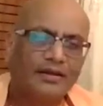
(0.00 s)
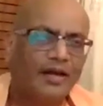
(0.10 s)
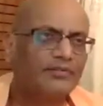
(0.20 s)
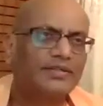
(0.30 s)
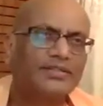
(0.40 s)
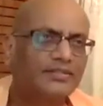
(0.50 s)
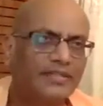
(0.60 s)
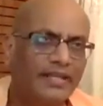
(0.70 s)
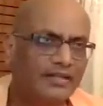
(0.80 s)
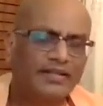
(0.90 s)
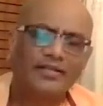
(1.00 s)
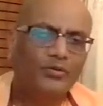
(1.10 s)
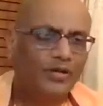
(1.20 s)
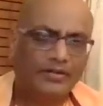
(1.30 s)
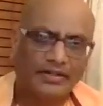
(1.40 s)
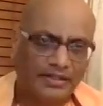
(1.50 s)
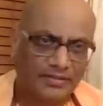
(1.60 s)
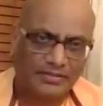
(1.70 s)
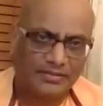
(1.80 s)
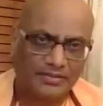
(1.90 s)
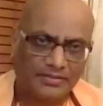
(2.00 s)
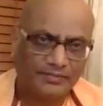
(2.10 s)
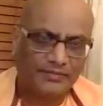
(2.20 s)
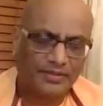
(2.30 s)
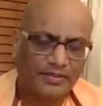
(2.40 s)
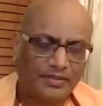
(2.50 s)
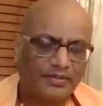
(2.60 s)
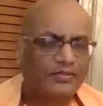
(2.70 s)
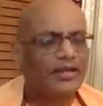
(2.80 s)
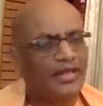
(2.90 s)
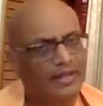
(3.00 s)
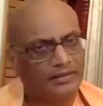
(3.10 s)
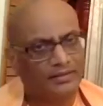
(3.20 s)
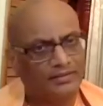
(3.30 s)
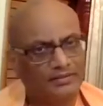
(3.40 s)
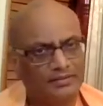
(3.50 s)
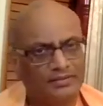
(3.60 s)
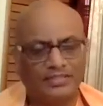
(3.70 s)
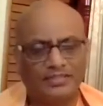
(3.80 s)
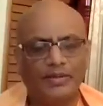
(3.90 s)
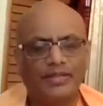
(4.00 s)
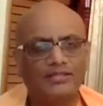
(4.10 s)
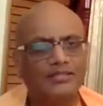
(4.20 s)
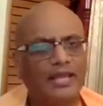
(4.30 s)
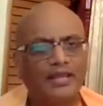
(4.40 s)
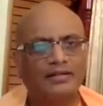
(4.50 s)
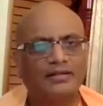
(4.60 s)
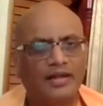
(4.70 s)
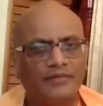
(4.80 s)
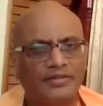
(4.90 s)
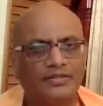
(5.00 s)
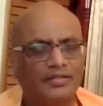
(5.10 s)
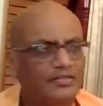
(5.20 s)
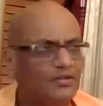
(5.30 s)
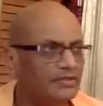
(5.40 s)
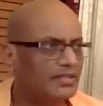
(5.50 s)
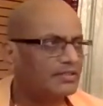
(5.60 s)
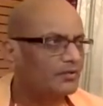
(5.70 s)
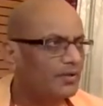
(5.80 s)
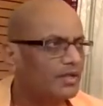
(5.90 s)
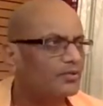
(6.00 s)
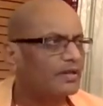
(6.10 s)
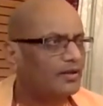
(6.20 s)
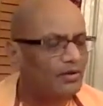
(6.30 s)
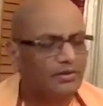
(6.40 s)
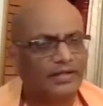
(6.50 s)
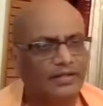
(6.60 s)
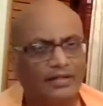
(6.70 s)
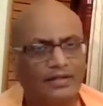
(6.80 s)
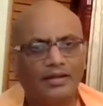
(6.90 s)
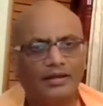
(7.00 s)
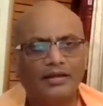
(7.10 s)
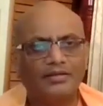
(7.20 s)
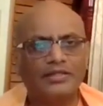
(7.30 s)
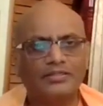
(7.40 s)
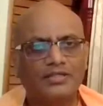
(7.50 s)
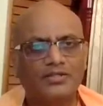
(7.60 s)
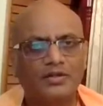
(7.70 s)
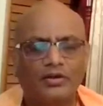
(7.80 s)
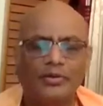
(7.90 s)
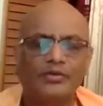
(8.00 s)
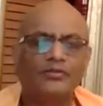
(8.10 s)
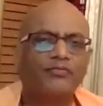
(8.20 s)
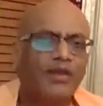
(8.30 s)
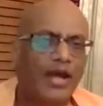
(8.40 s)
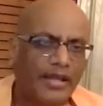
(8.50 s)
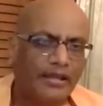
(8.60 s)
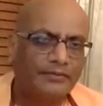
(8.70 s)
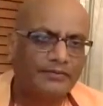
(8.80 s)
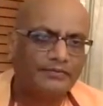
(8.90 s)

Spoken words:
After just saying that, in 200 years. So again, just by saying that gravitation is not there, the way you cannot get, because just you're not going to fly,